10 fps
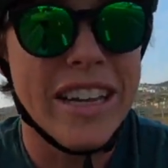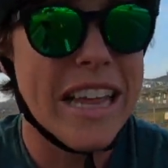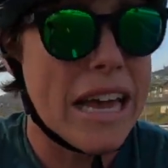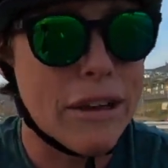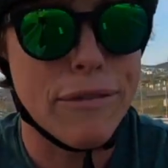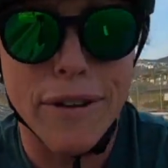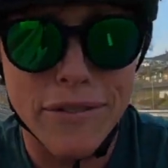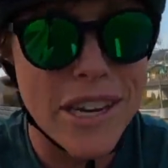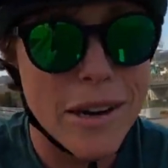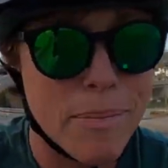Like
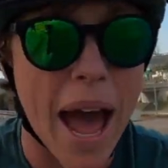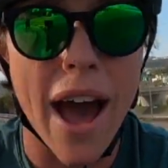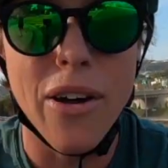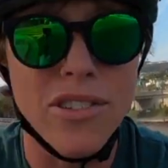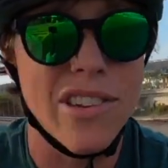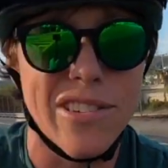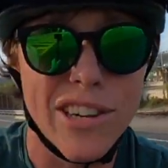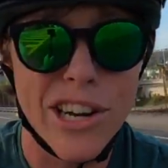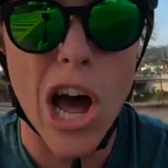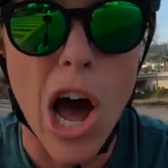15 pounds is
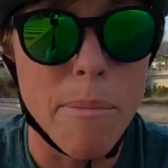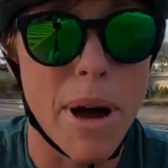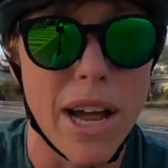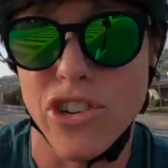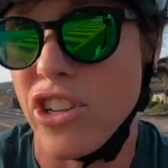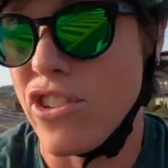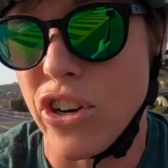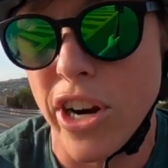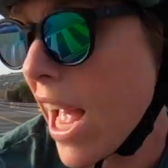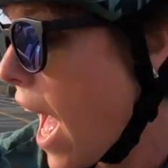not much
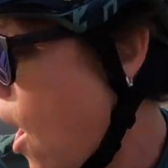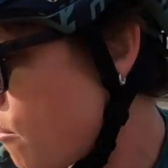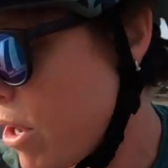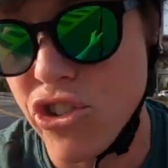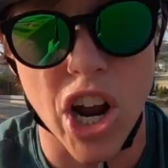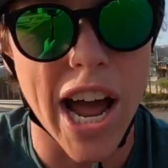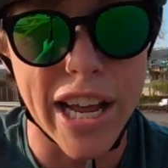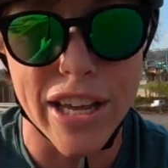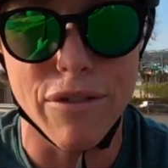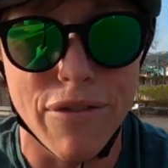considering how much I
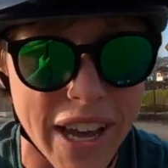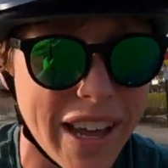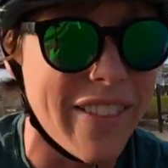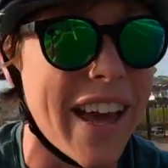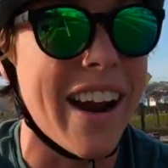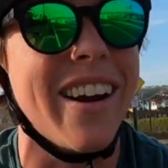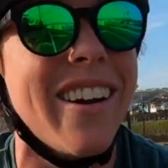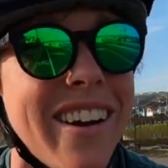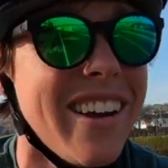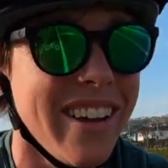can fit in there.
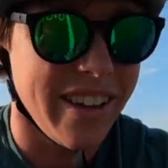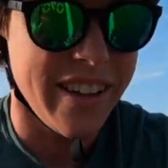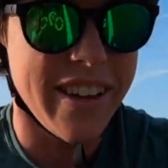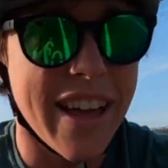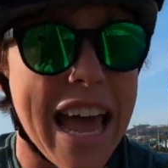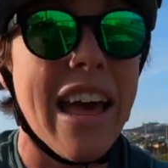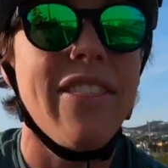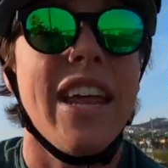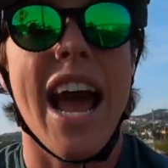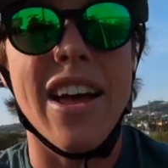
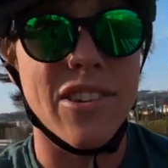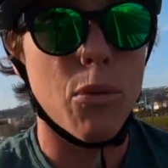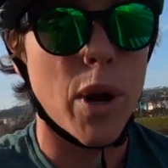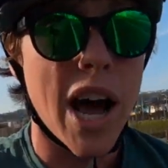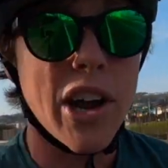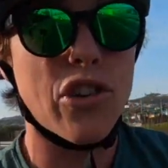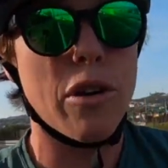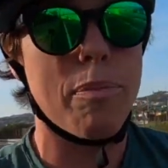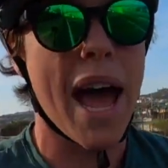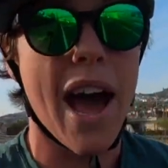And that it has a
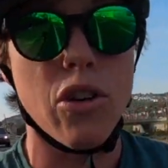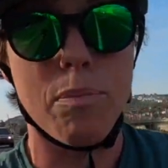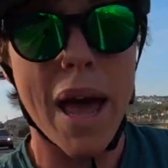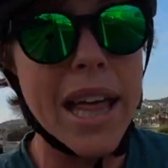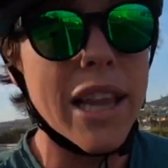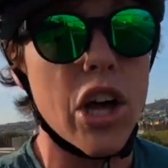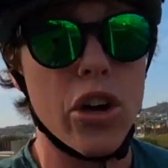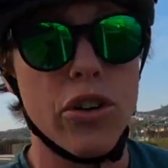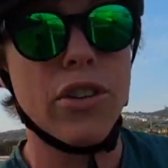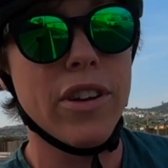100-pound
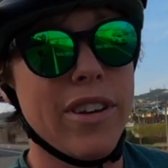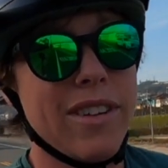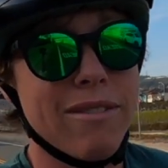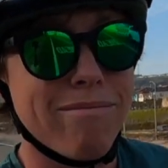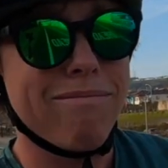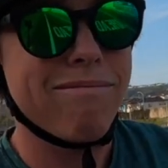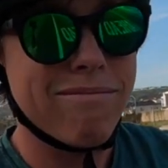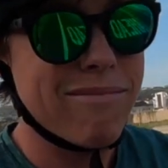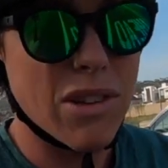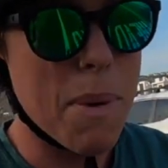payload.
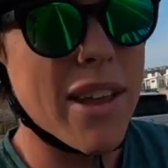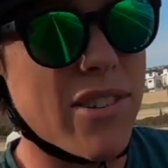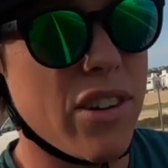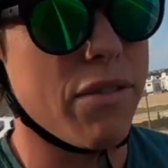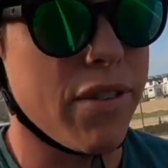That's massive.